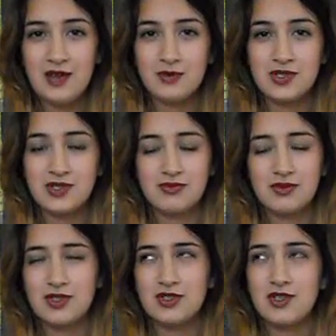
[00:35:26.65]
It was
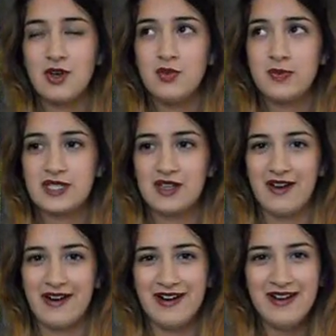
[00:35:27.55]
so
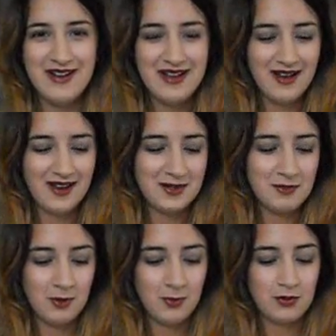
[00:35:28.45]
bizarre,
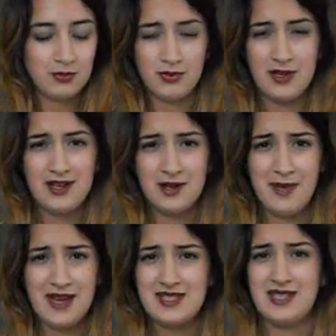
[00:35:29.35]
but really
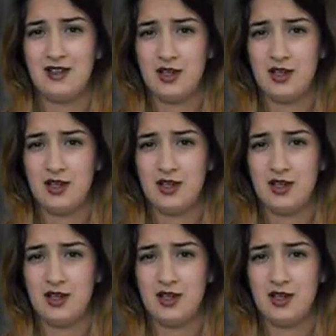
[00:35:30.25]
amazing.